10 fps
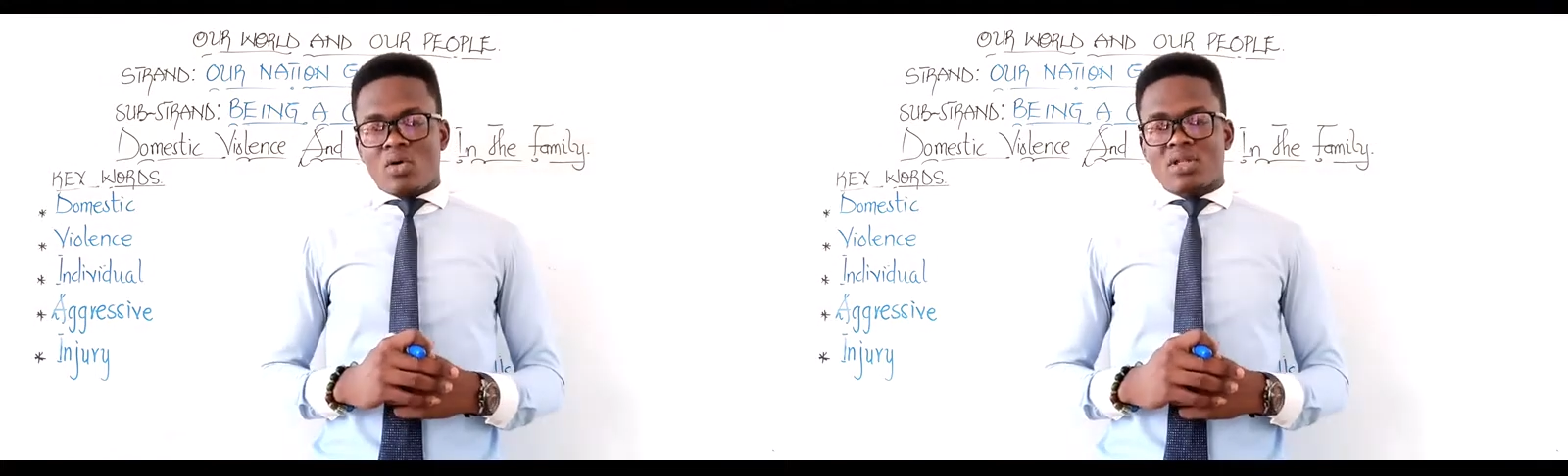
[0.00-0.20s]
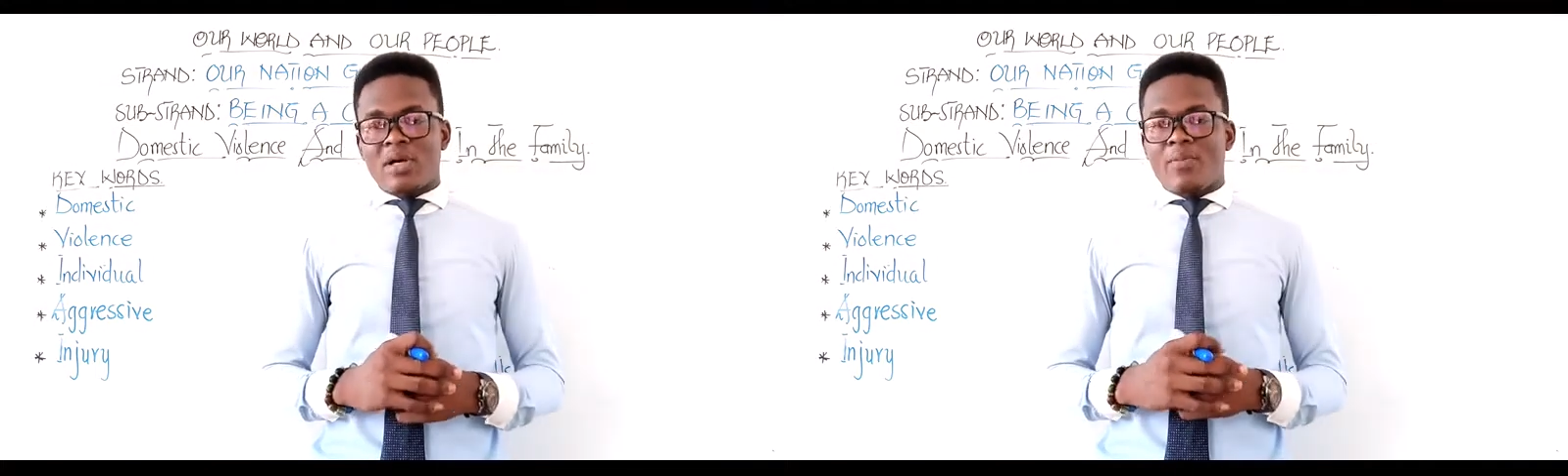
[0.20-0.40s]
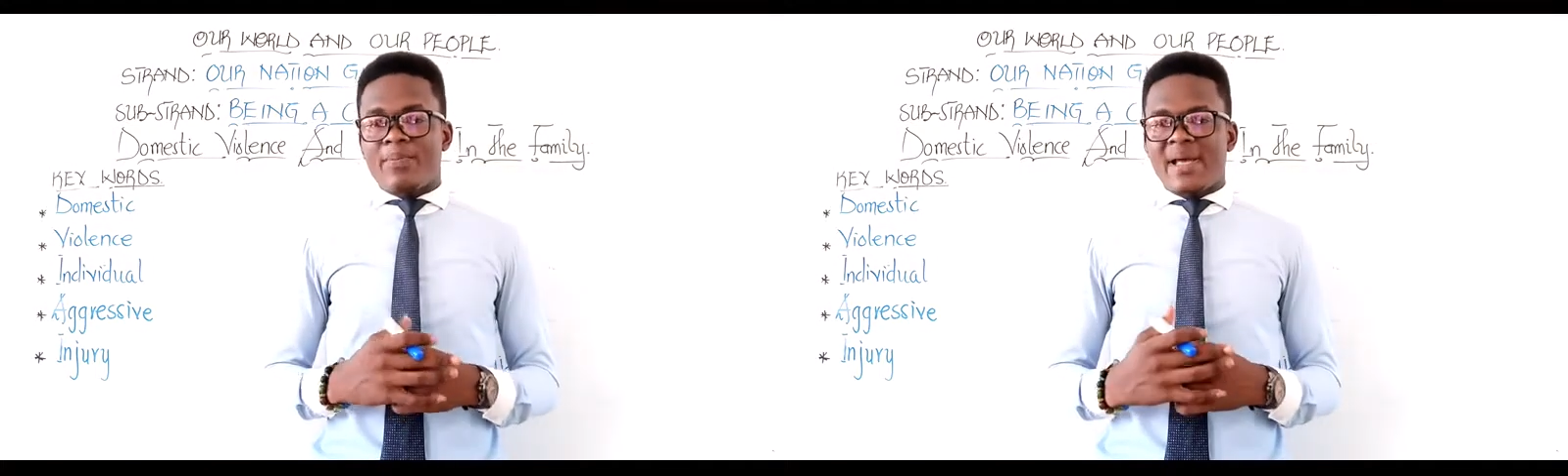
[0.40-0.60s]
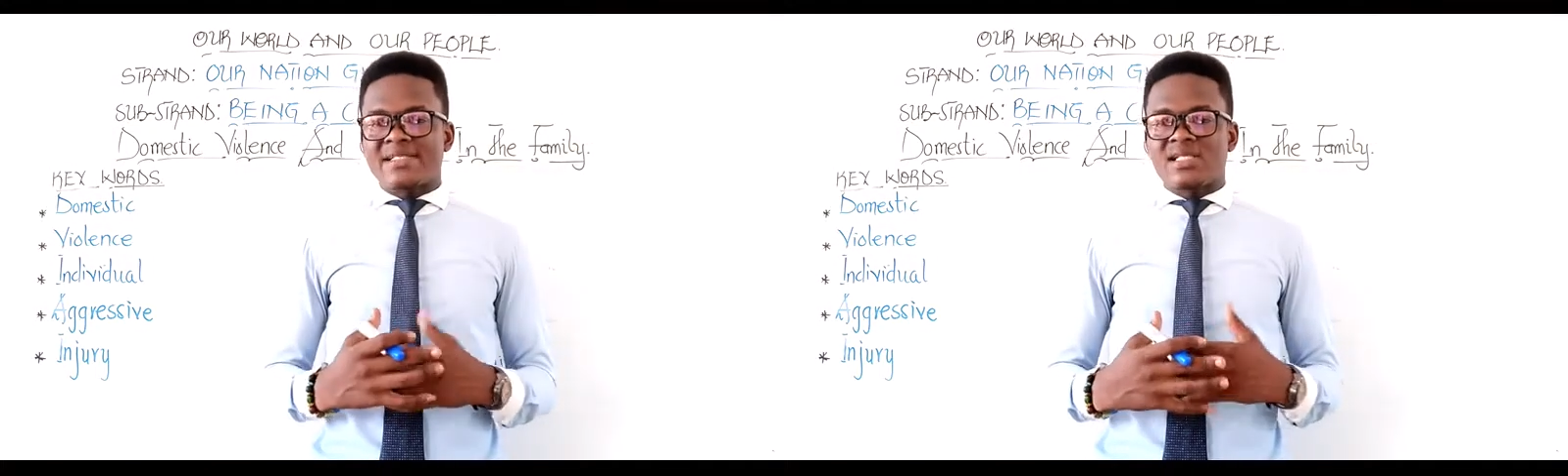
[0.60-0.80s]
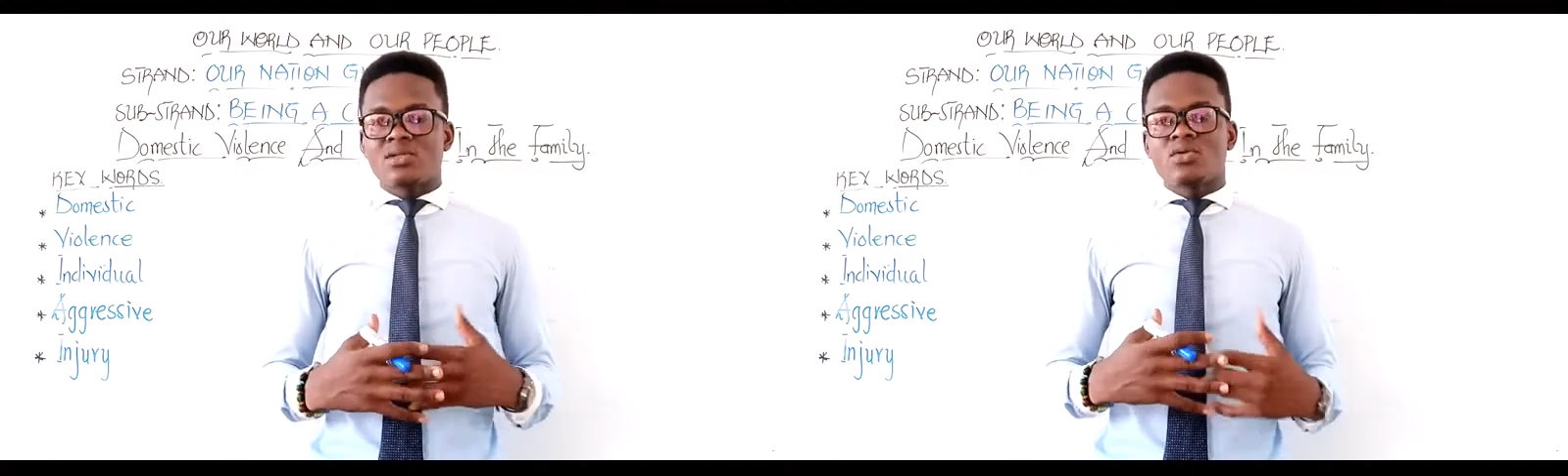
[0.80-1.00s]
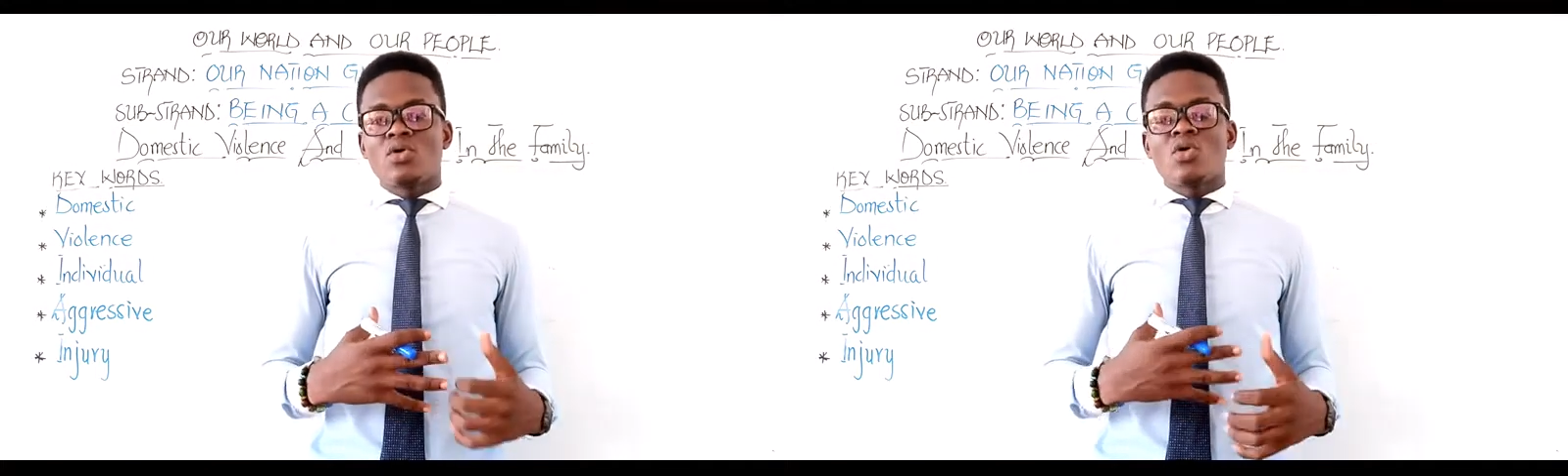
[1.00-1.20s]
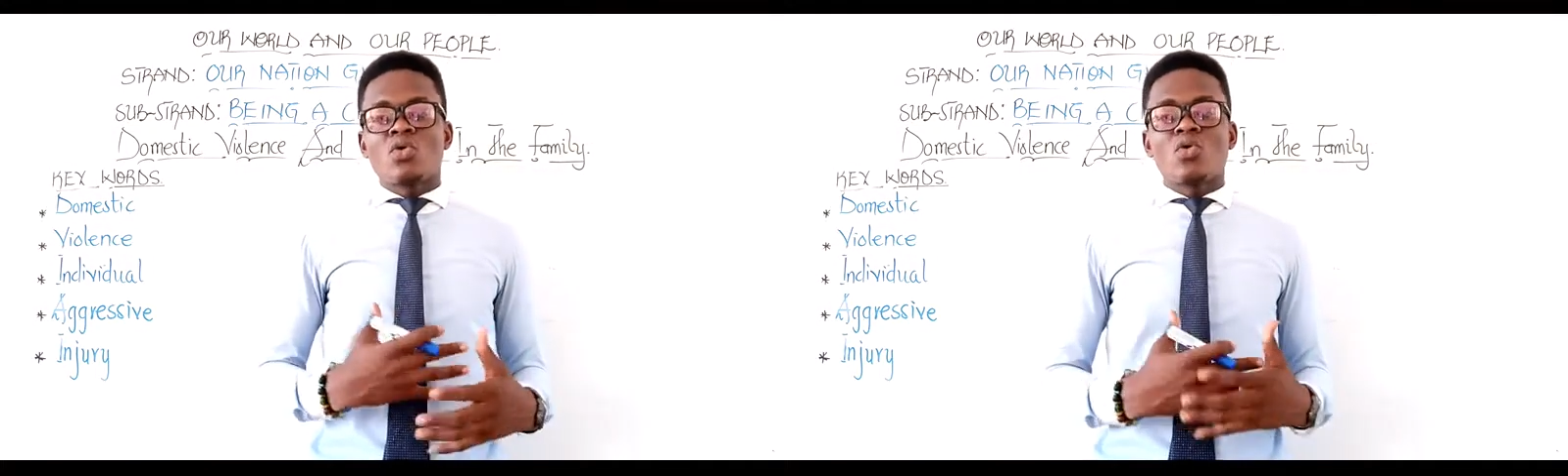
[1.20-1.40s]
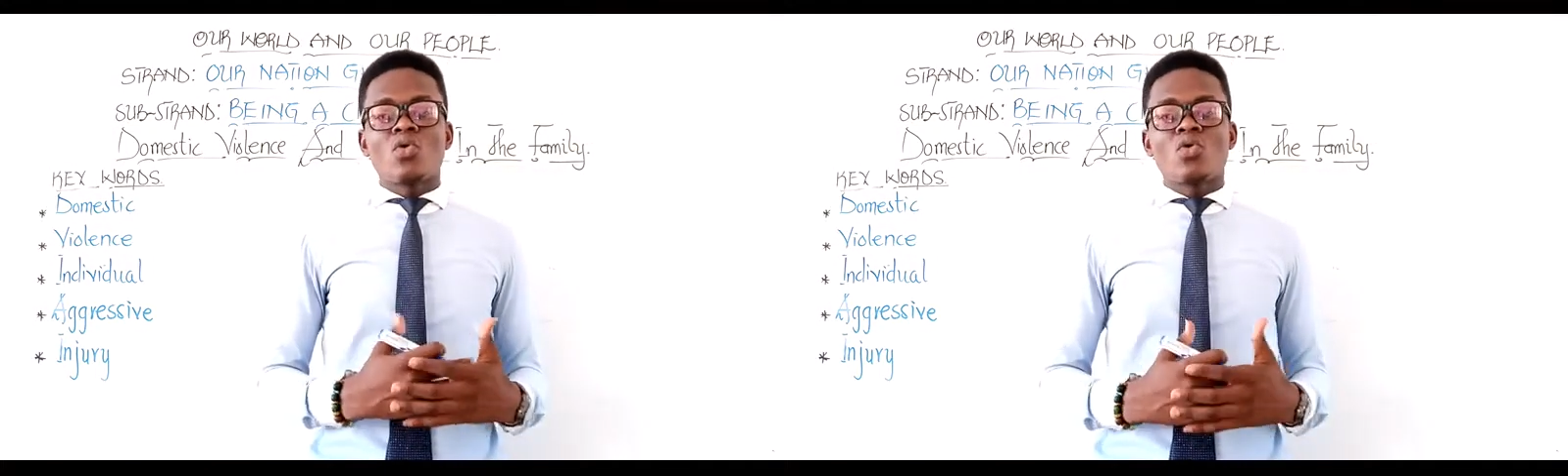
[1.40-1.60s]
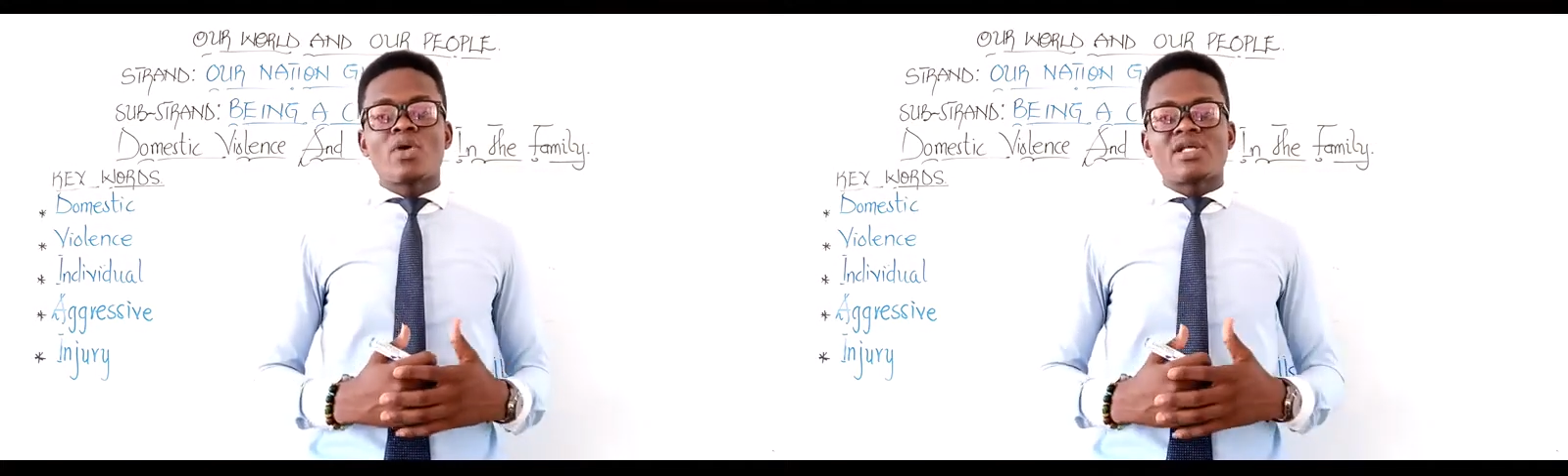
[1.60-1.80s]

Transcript: or the person who